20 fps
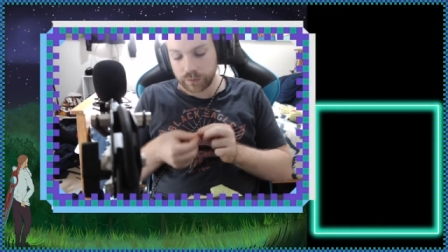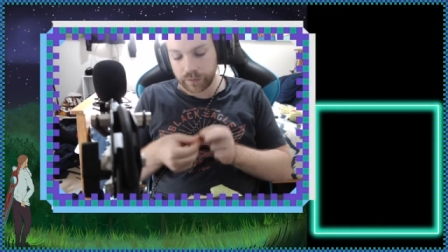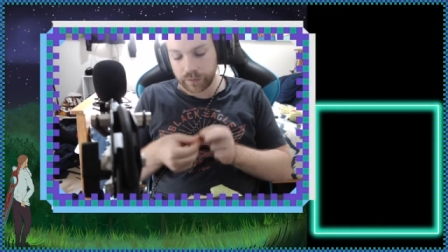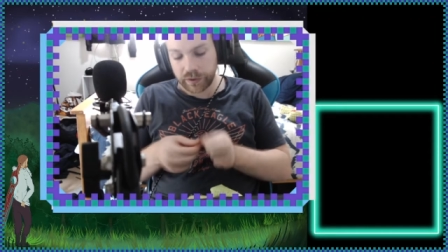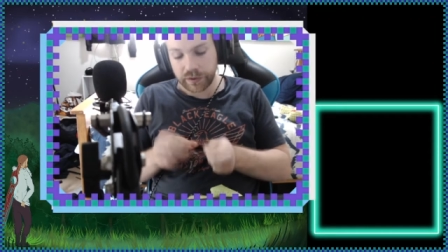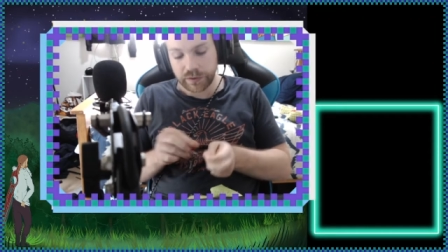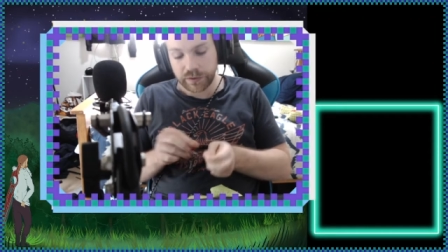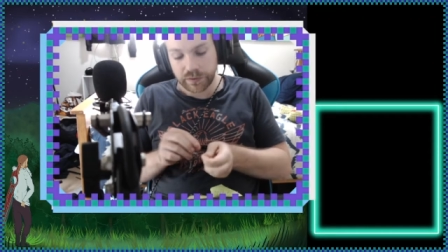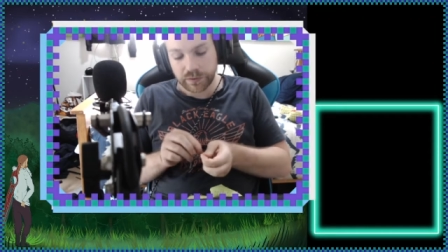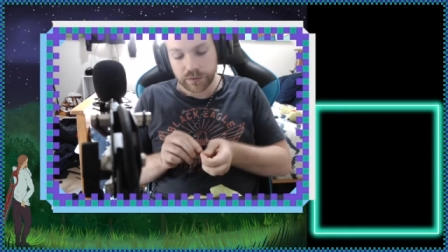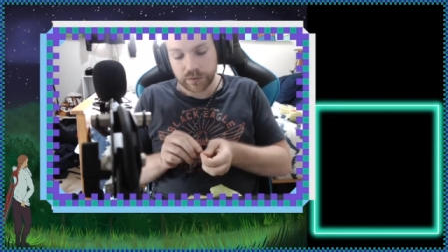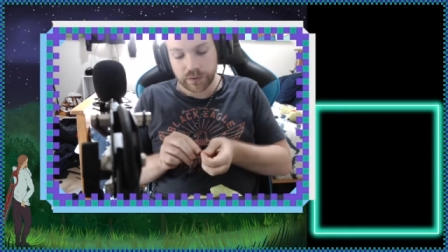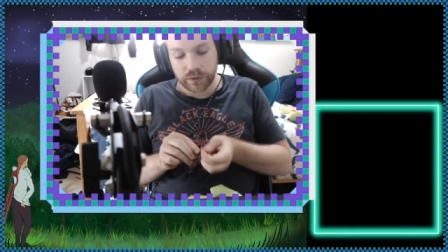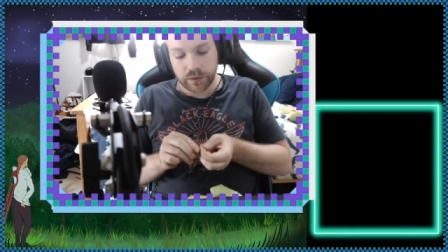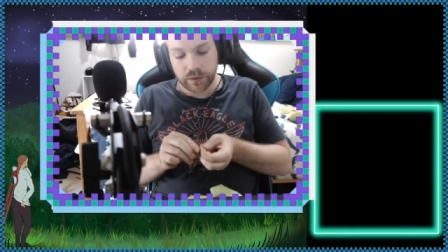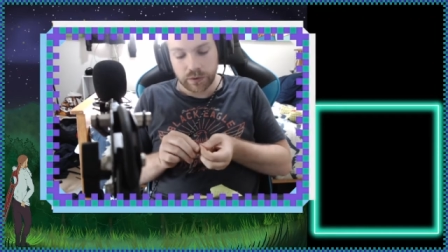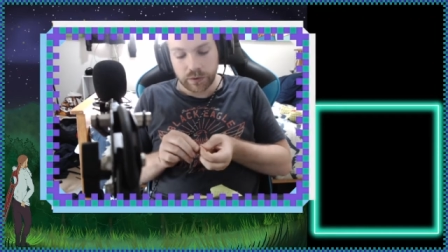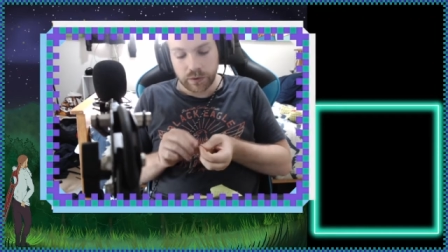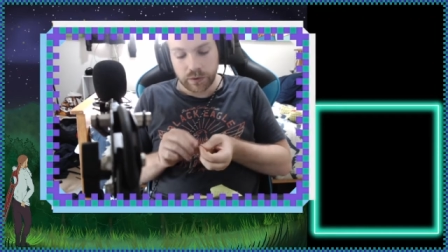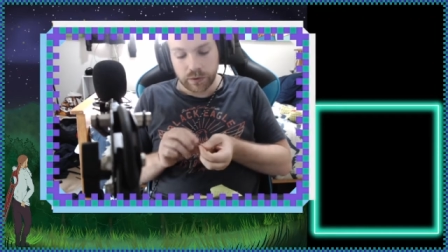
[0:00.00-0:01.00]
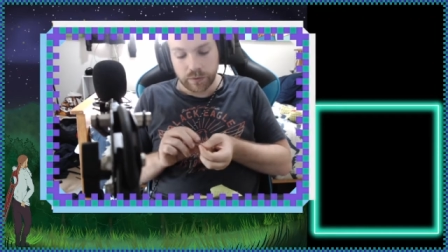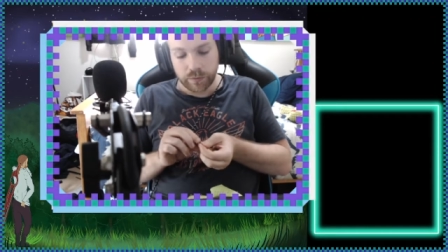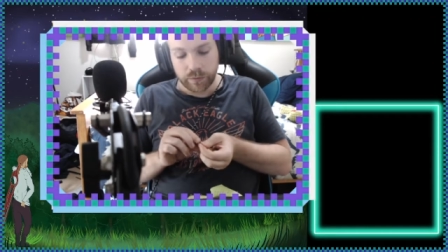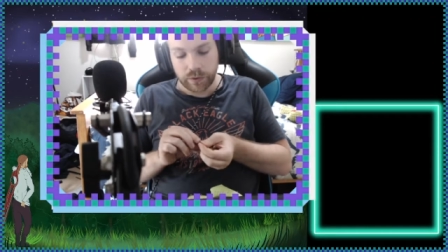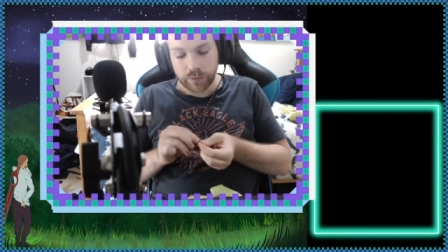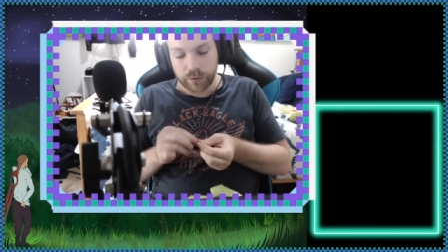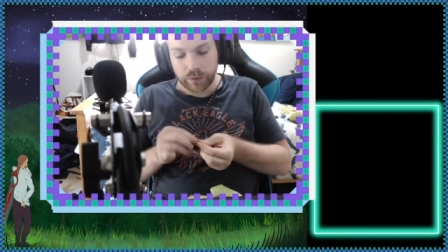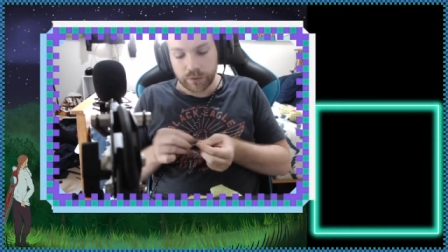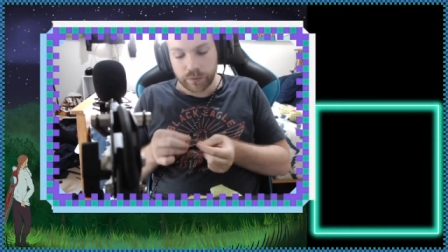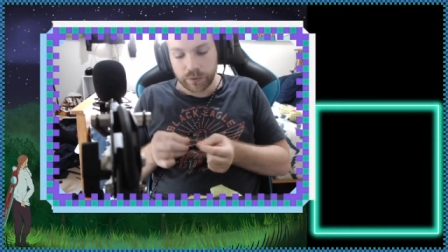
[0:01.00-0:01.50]
piece. But
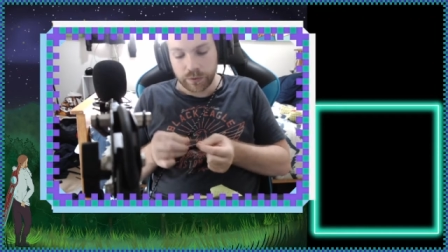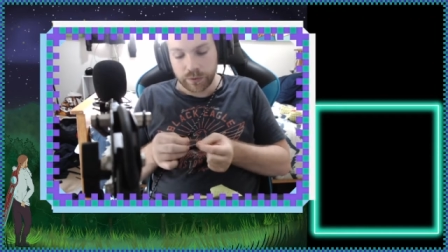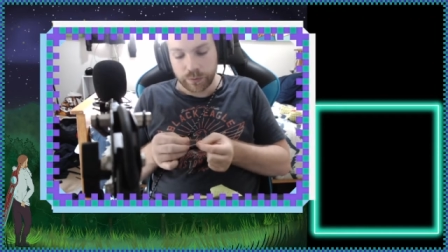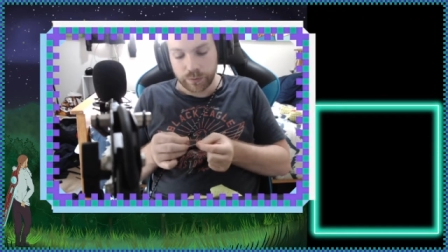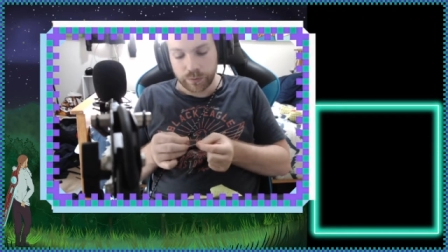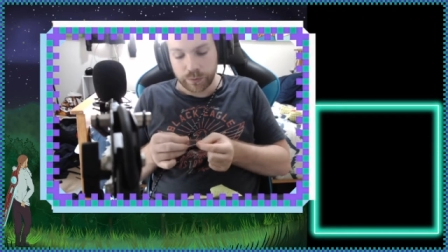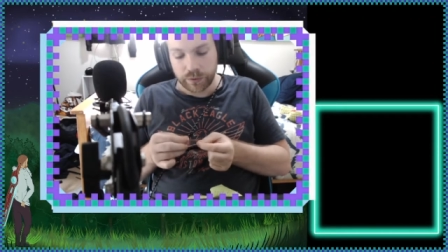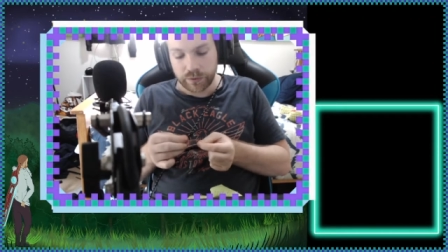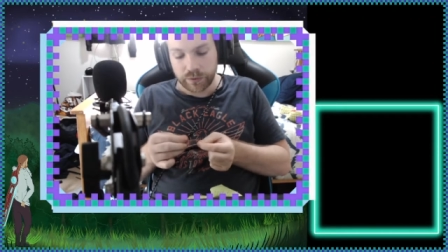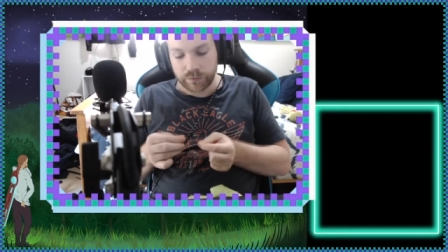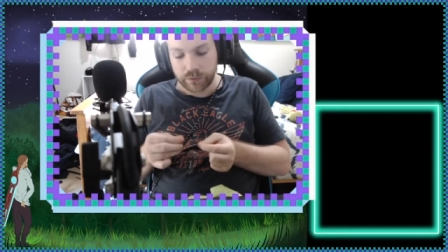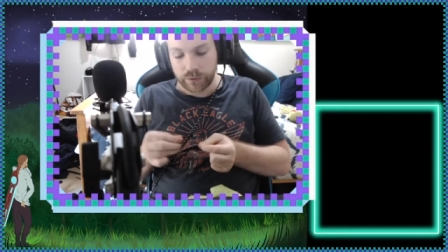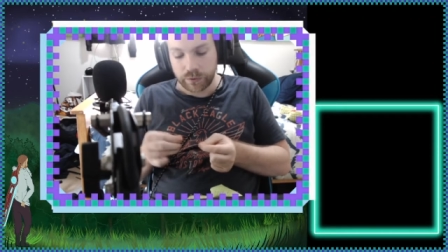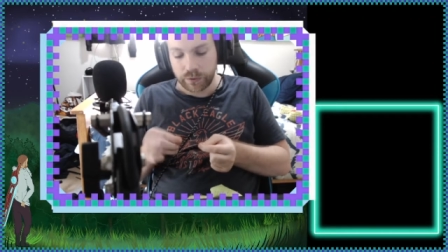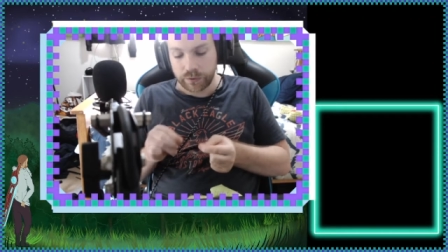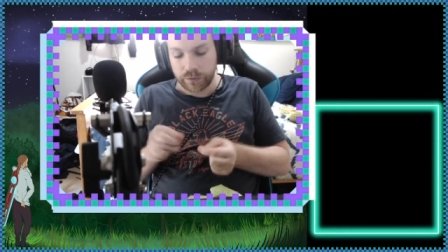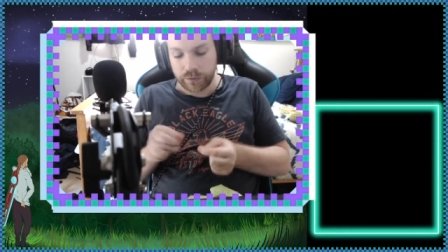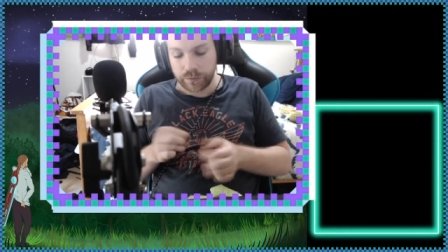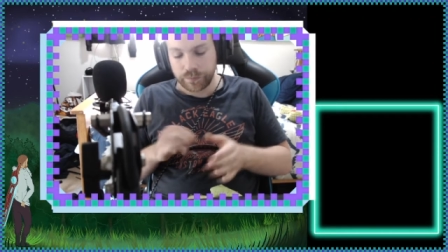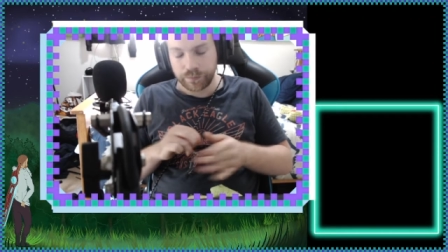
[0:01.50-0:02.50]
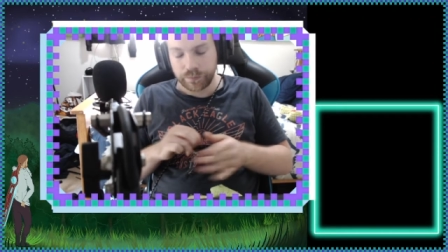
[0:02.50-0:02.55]
I'm going to work with what I've got.